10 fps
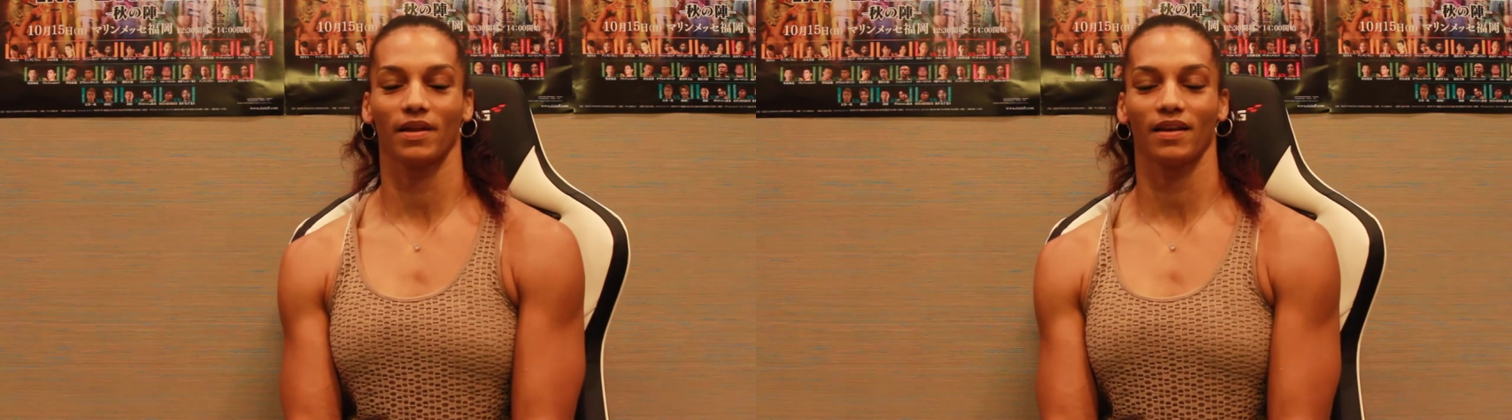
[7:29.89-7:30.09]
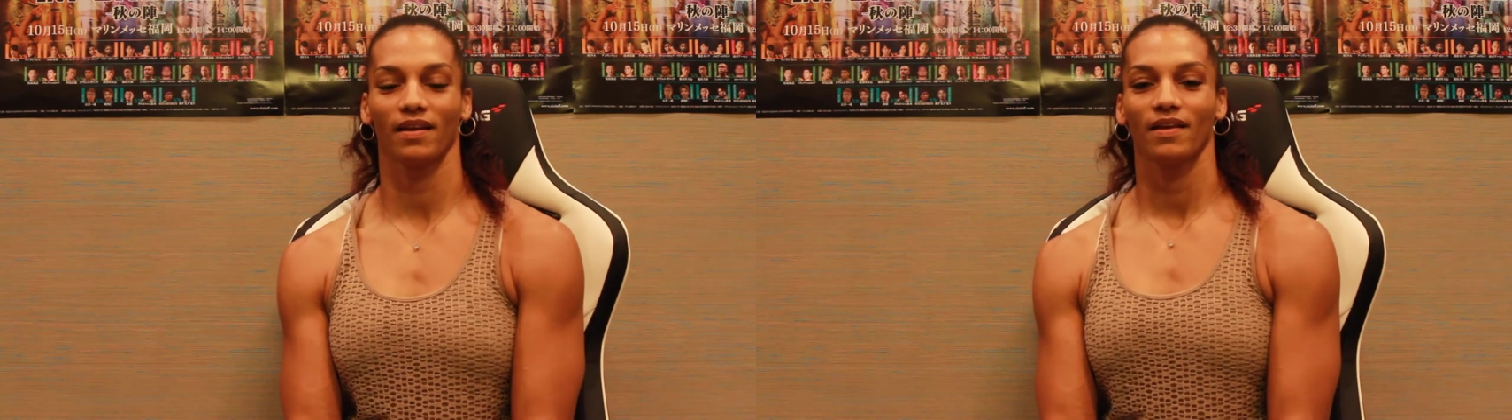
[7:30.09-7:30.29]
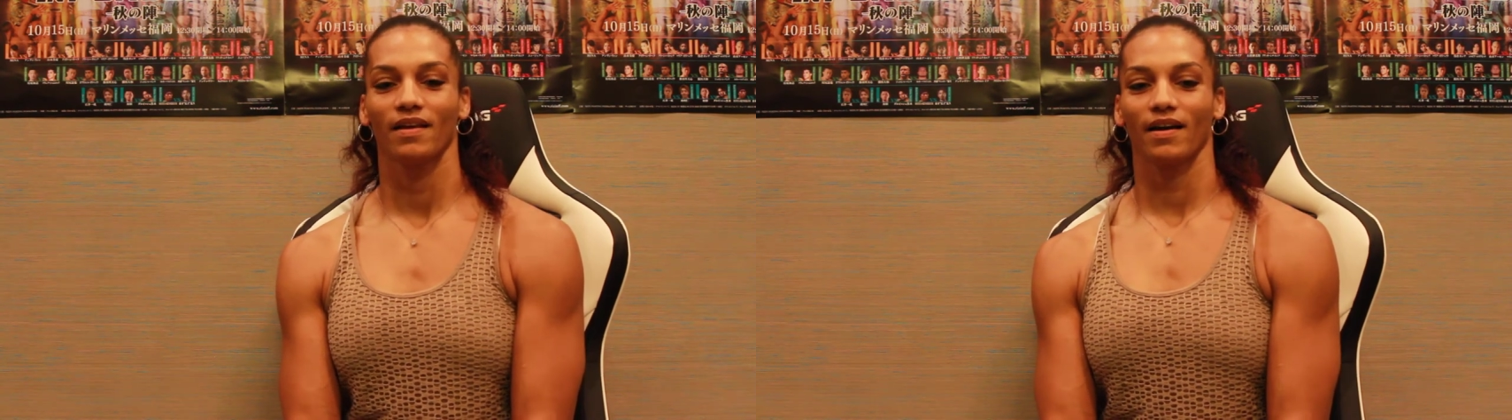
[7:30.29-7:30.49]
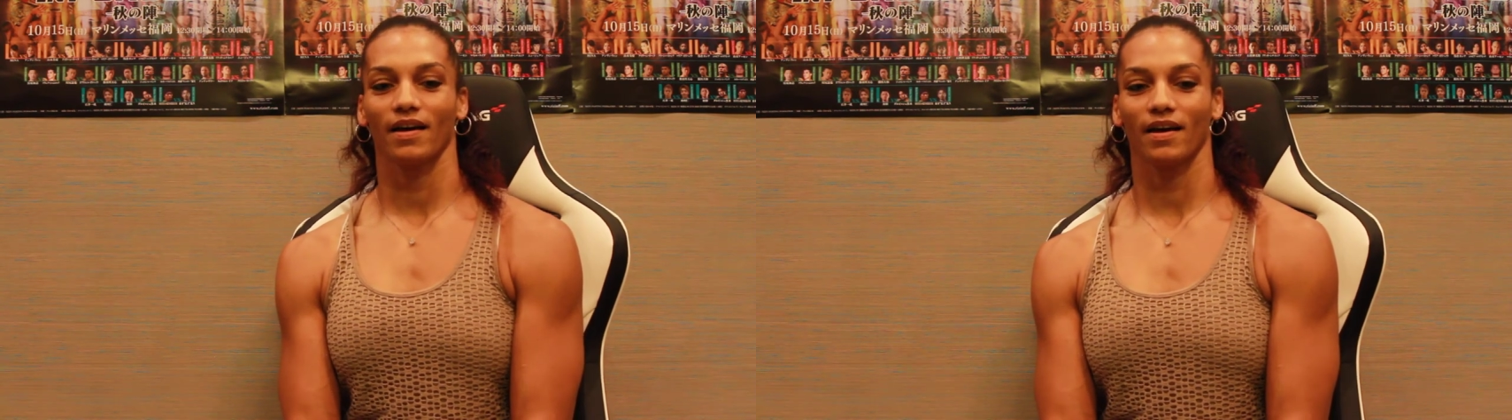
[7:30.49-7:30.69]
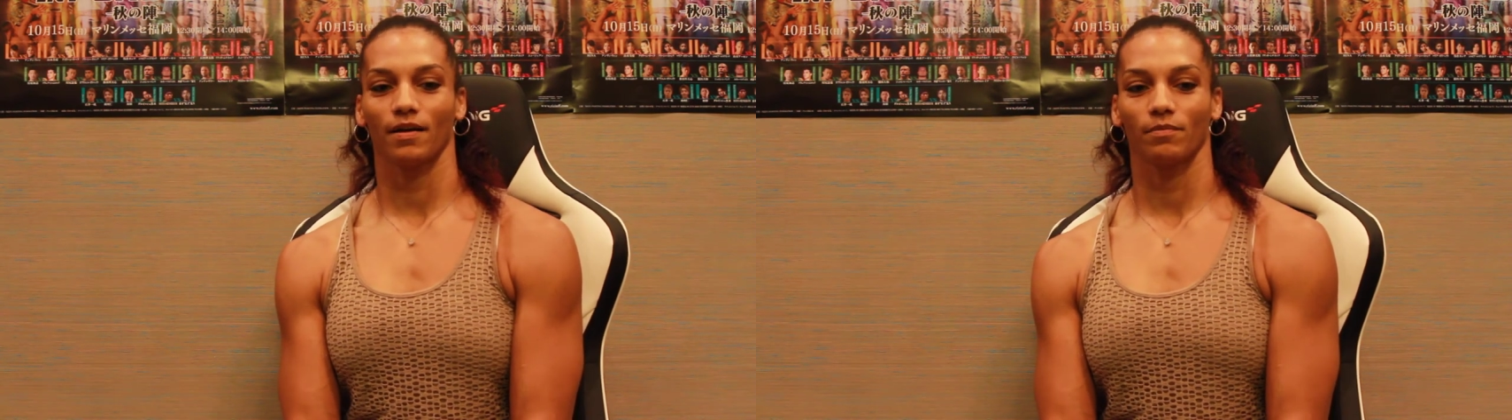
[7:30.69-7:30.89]

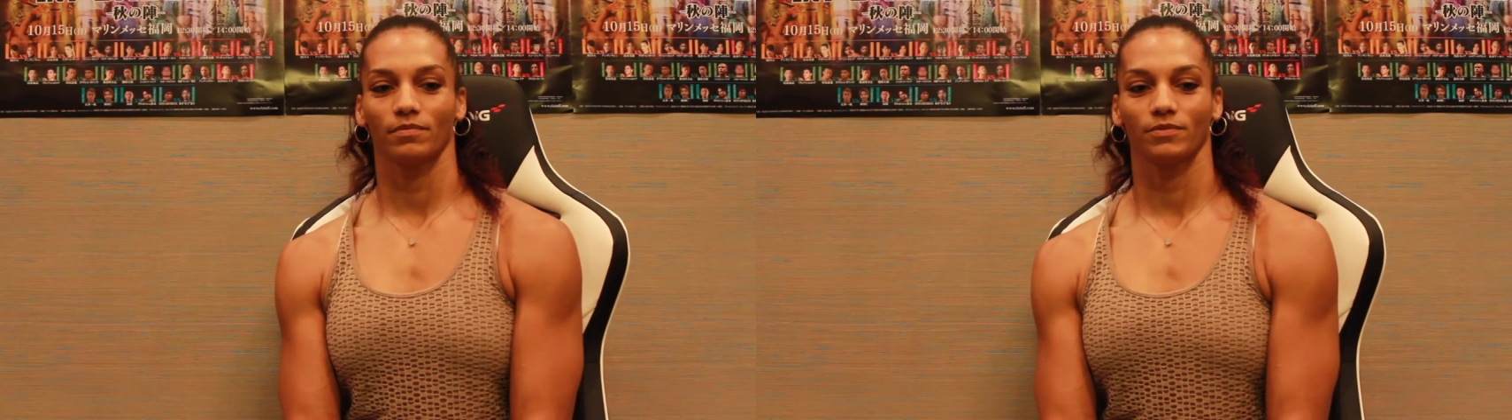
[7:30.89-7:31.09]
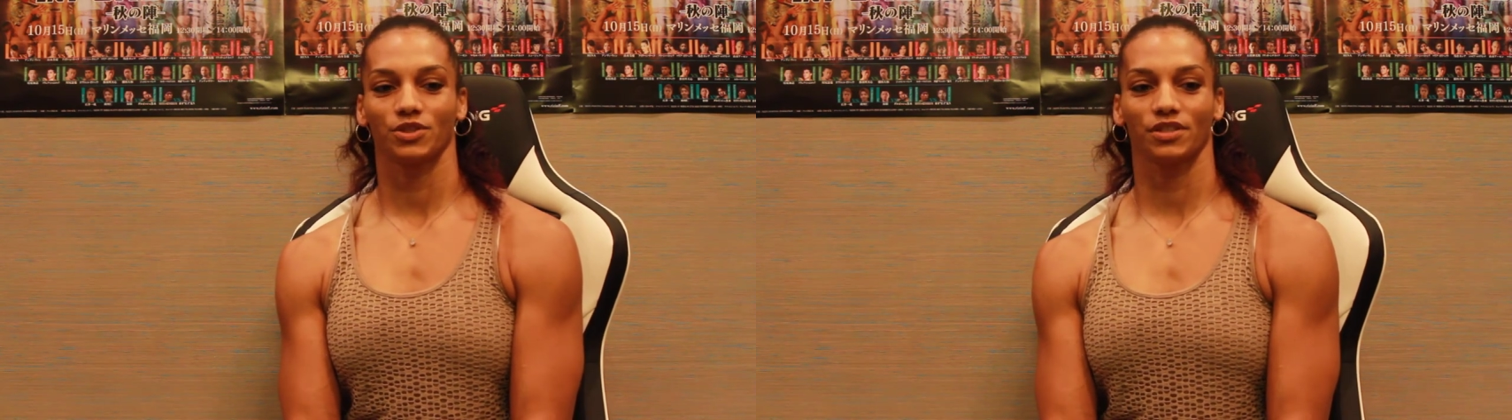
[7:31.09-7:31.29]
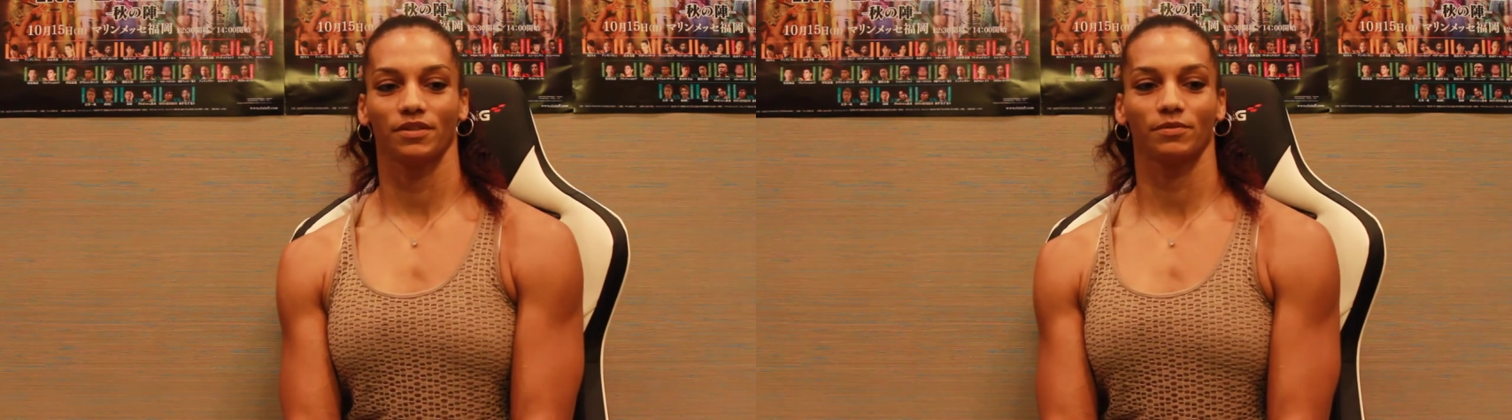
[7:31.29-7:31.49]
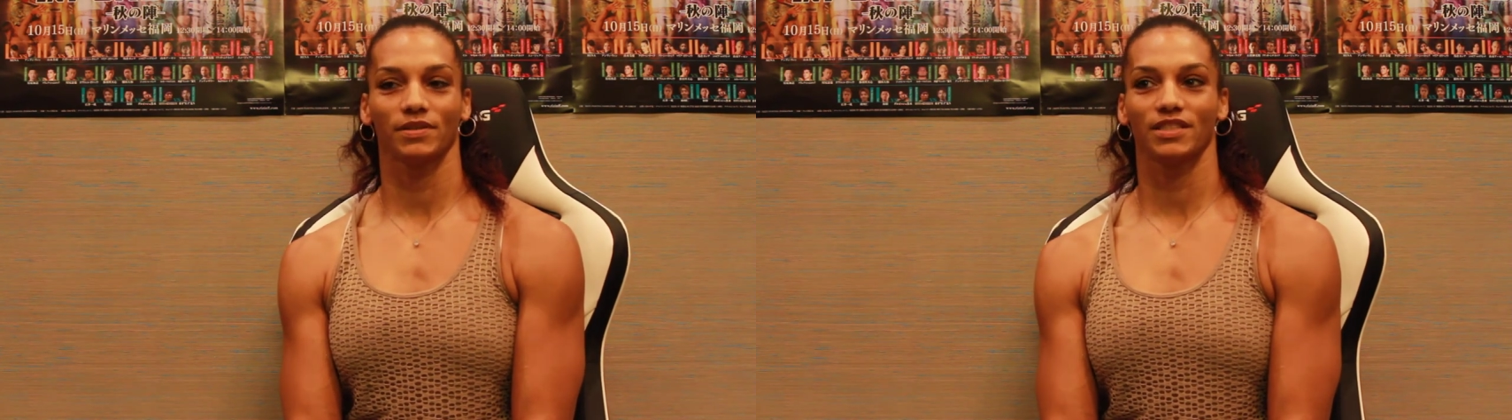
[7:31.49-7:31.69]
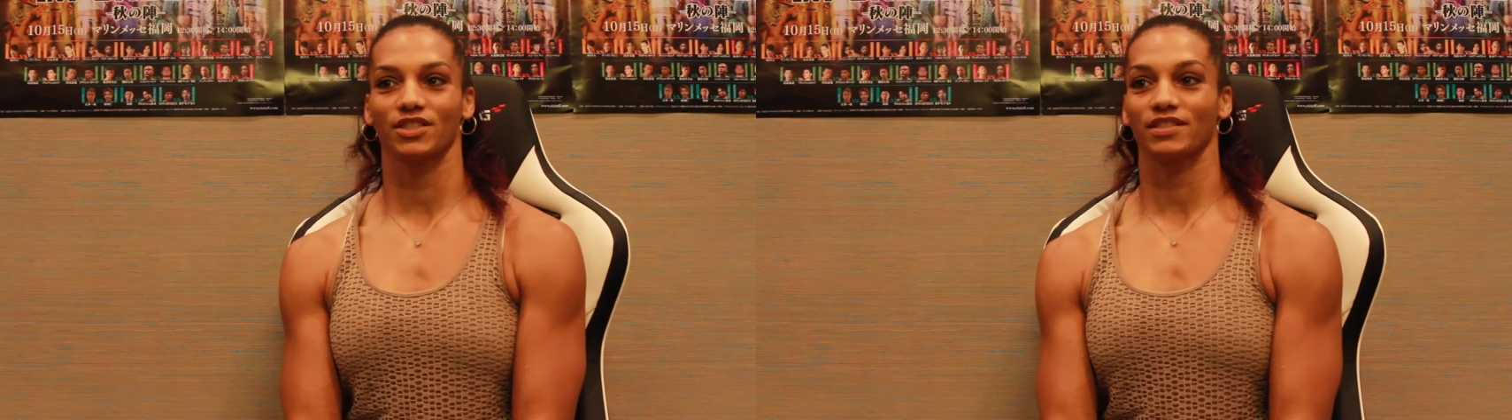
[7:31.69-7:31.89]
and she was